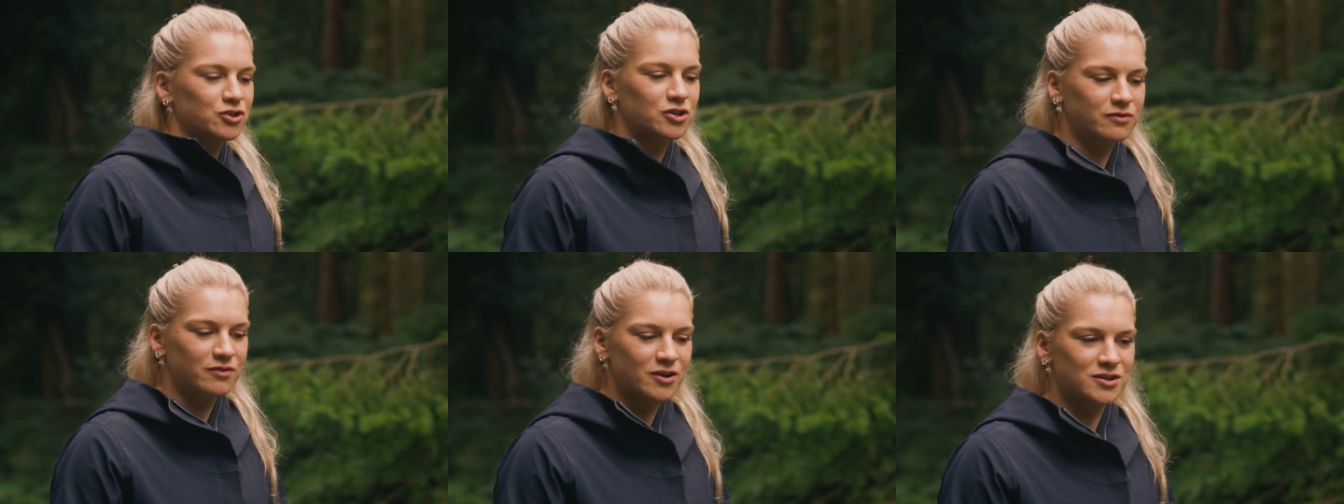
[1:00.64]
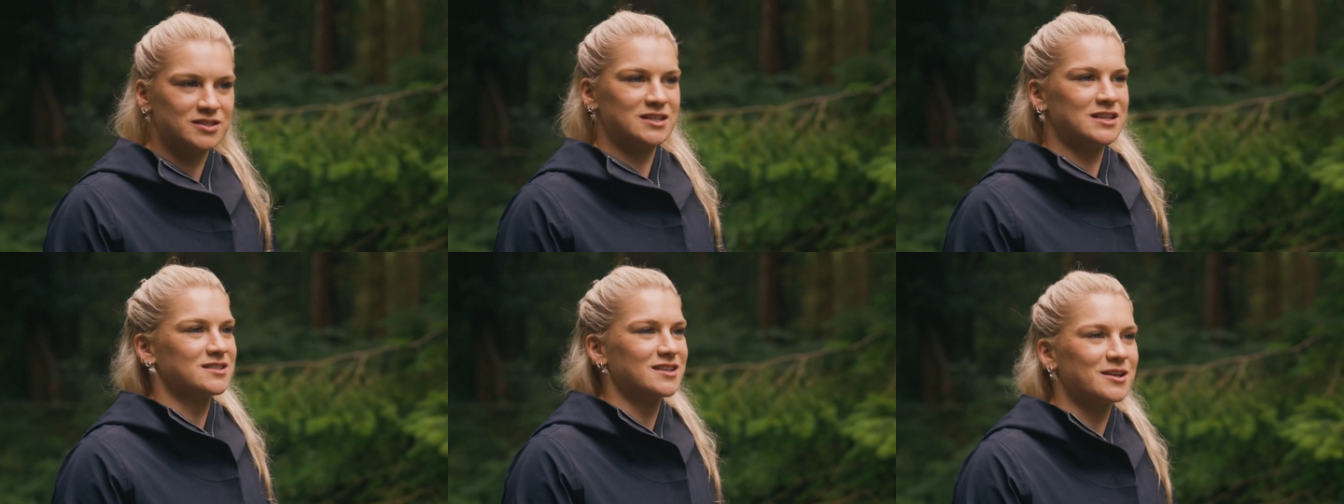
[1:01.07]

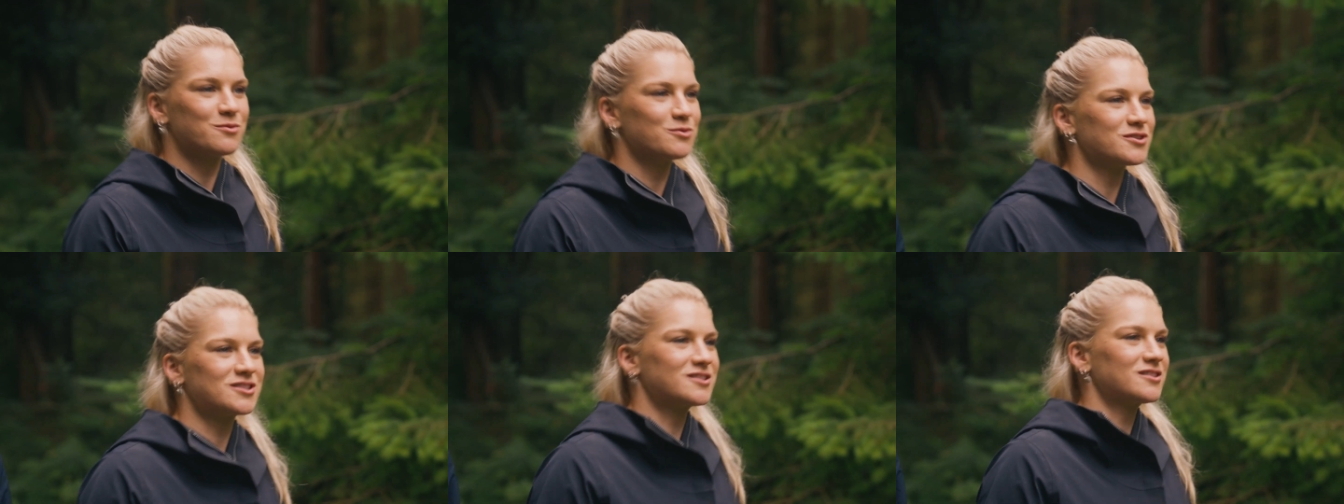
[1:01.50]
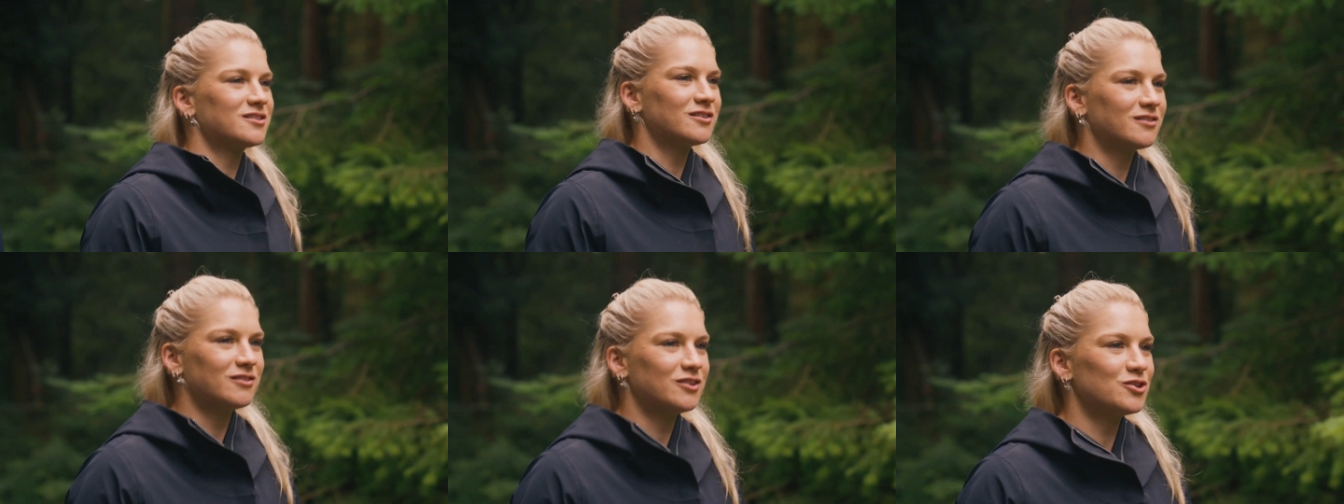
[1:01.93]
universities, and
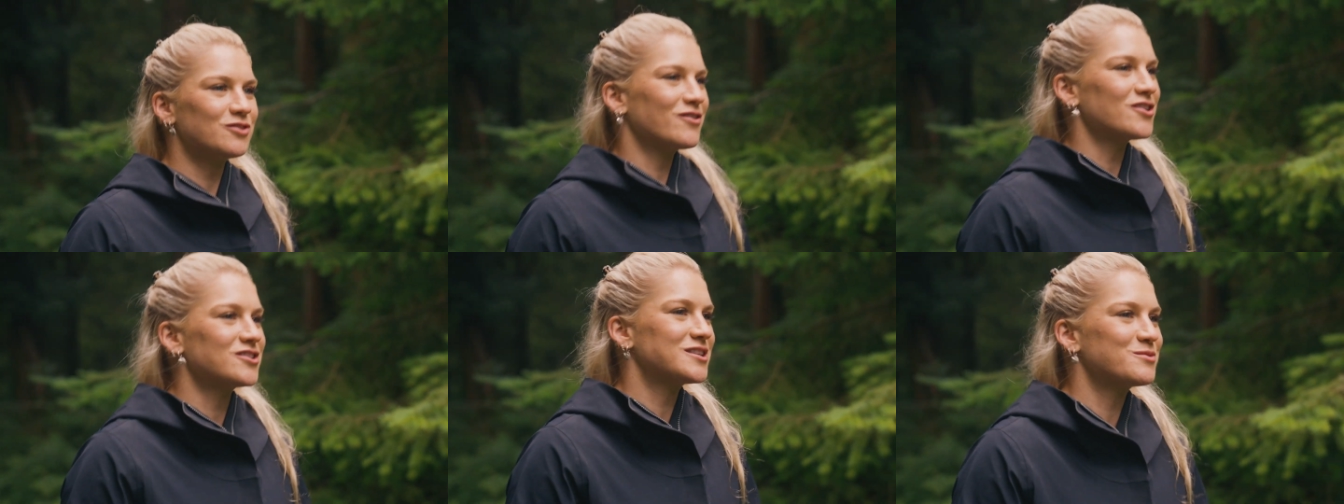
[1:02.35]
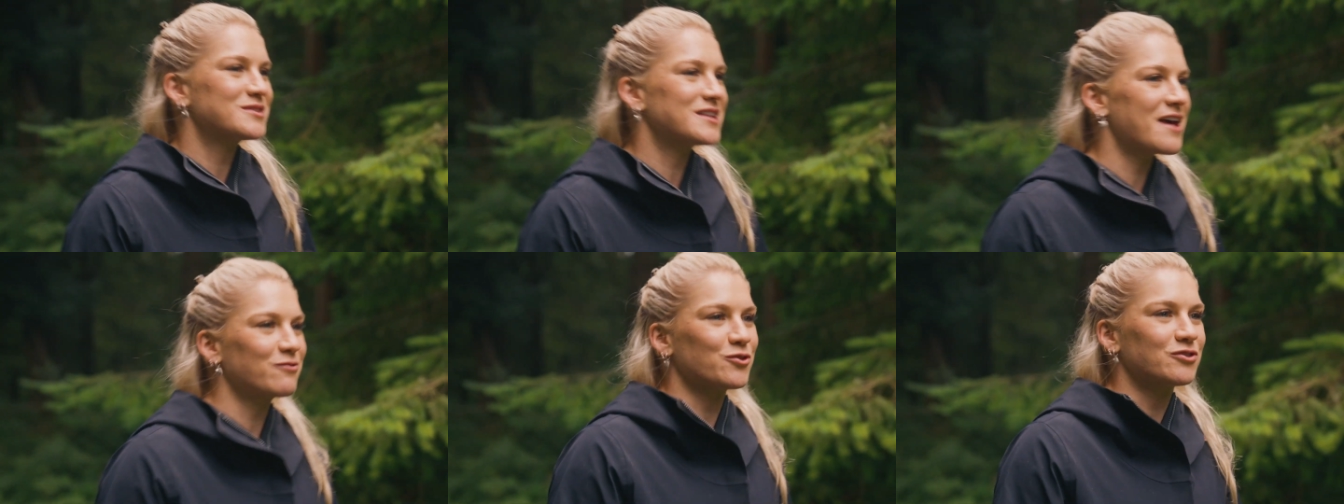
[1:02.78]
university was
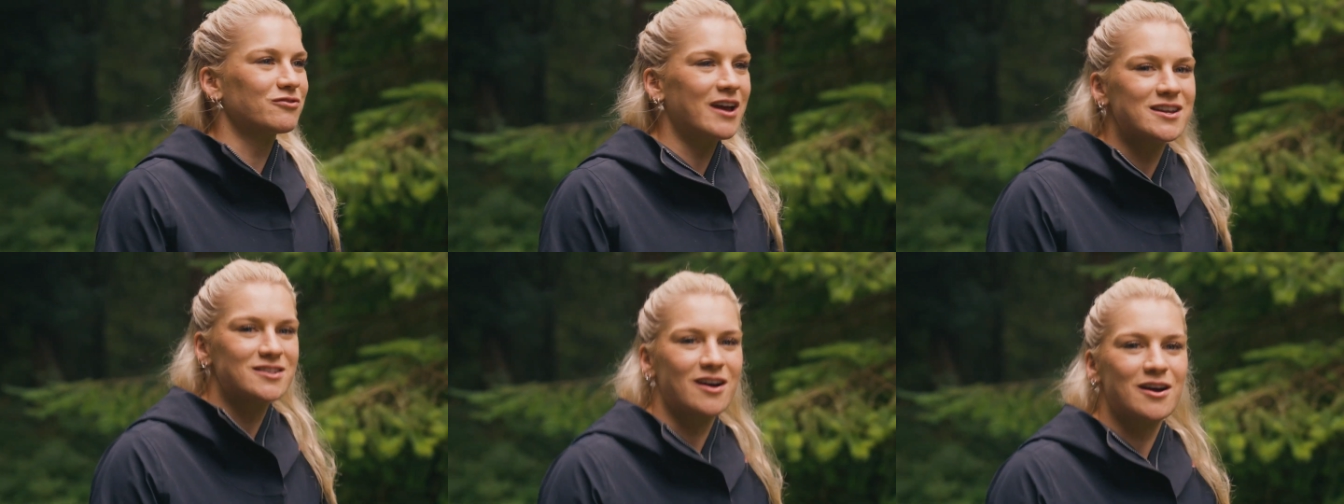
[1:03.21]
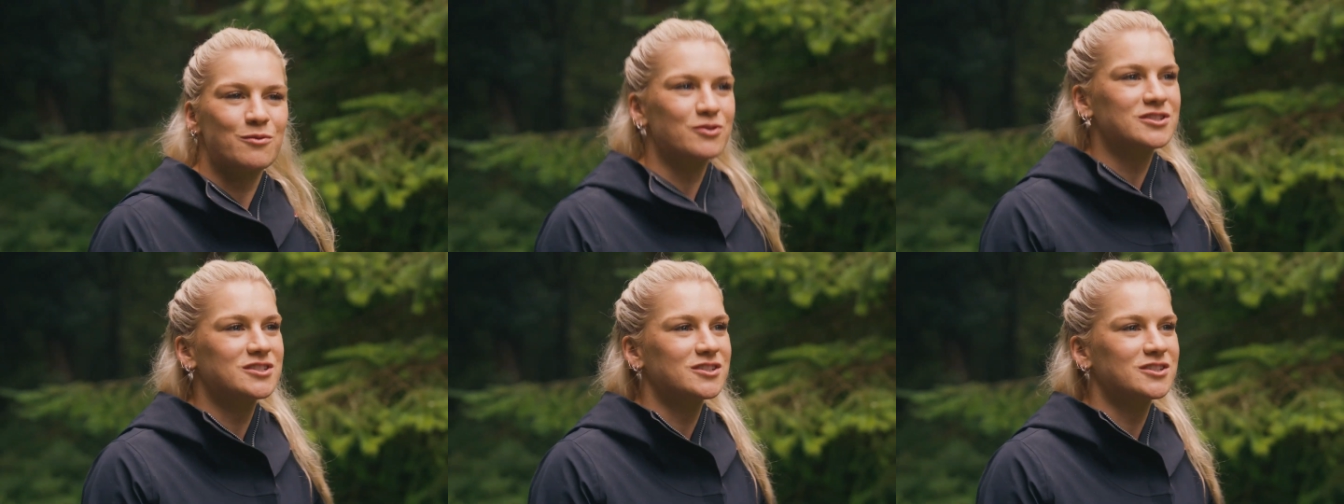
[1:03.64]
never on the radar. I wanted